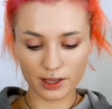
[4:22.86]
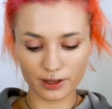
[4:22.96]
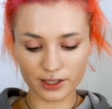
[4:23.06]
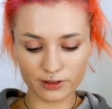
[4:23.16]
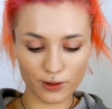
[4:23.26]

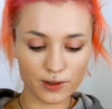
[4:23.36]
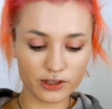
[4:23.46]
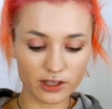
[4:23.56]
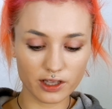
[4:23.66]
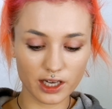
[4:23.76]
Let's go on
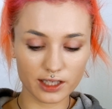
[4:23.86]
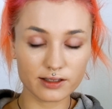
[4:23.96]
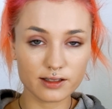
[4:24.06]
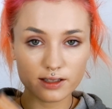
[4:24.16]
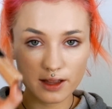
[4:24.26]
to the
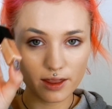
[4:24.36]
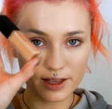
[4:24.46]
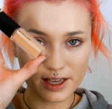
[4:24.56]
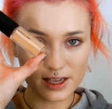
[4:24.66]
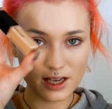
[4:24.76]
next
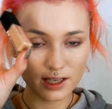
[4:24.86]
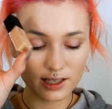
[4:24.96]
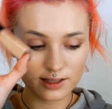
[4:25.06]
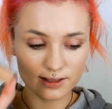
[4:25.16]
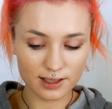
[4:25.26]
thing,
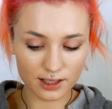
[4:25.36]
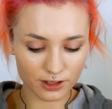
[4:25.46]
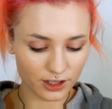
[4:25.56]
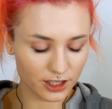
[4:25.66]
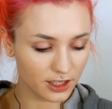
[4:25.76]

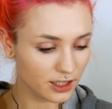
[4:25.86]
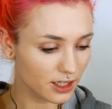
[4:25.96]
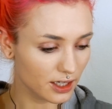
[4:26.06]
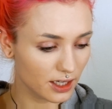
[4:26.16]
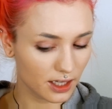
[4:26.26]
concealer.
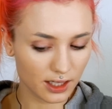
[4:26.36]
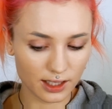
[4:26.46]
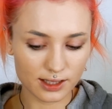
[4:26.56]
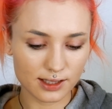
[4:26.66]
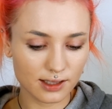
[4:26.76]

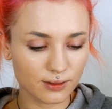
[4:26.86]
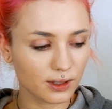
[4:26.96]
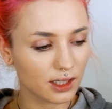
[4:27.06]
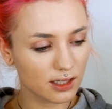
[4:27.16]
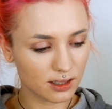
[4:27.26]
Let's see
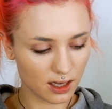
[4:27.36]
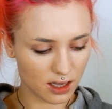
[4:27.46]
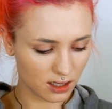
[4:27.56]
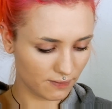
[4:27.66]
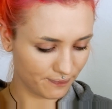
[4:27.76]
what they
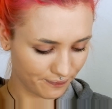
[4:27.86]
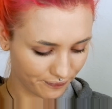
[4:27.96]
said.